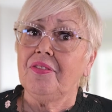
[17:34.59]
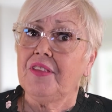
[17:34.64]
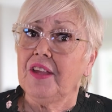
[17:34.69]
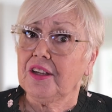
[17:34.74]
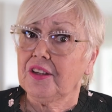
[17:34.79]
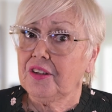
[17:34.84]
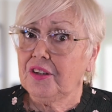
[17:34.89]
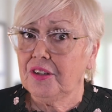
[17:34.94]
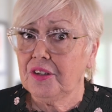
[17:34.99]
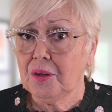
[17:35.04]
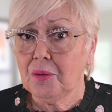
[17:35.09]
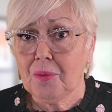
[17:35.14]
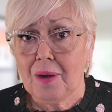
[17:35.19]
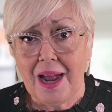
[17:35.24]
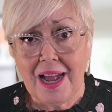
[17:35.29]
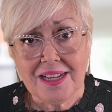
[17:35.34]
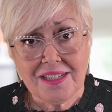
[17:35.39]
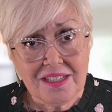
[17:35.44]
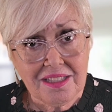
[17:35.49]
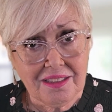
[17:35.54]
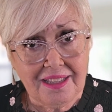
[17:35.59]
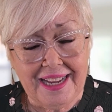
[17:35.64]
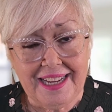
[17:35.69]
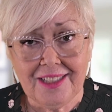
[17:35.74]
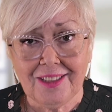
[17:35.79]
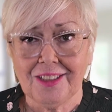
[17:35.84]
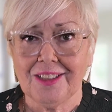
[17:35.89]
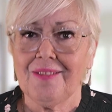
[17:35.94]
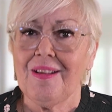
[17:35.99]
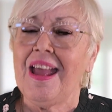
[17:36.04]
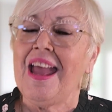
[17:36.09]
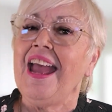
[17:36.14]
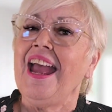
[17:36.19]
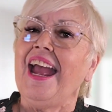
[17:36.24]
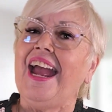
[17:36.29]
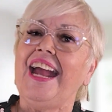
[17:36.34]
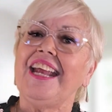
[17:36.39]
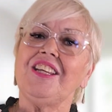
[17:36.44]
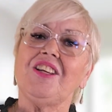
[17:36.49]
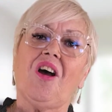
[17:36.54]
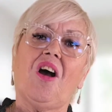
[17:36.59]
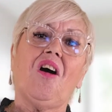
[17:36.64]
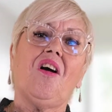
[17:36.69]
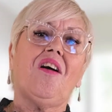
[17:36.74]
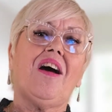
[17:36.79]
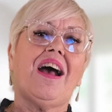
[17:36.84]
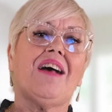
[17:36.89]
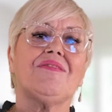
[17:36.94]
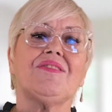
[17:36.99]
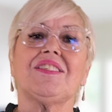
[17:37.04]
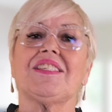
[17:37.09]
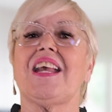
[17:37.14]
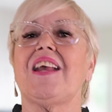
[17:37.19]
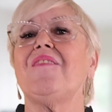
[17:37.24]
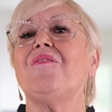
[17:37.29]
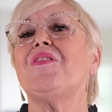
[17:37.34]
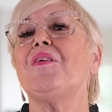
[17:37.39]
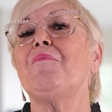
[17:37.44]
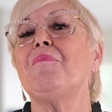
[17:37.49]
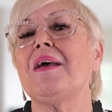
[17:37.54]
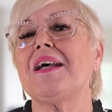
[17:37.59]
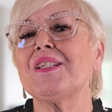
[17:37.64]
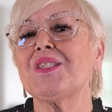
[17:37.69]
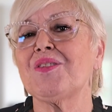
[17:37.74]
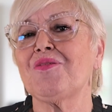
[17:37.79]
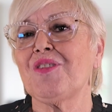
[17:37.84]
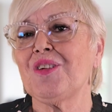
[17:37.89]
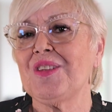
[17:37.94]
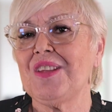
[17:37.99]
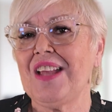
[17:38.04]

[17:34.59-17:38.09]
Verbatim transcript: that could arise later. And y'all, I've saved the best for